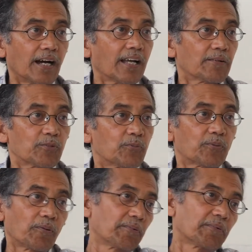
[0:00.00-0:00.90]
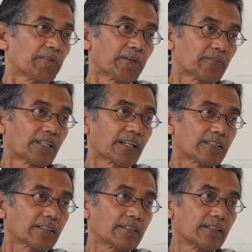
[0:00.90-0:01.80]
I have no problem about that,
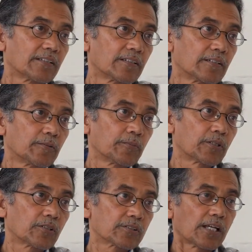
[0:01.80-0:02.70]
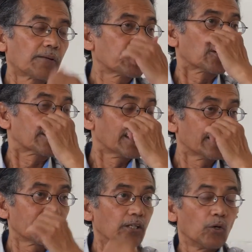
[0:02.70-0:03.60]
because I'm not
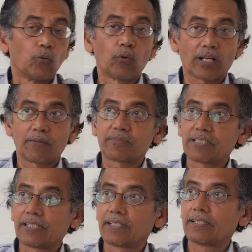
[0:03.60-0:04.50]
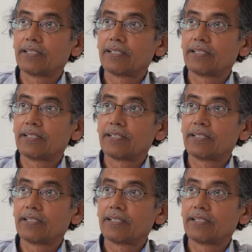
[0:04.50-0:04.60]
telling what I'm saying